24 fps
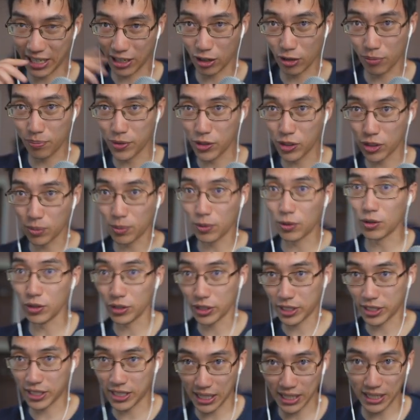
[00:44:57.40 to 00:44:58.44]
are mutable
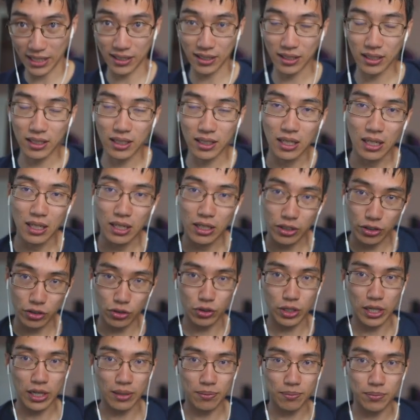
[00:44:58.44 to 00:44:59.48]
state. You
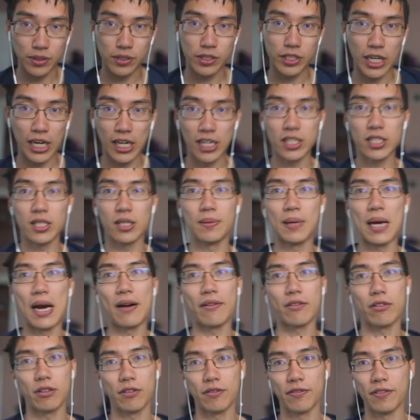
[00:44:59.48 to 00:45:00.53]
can change them after the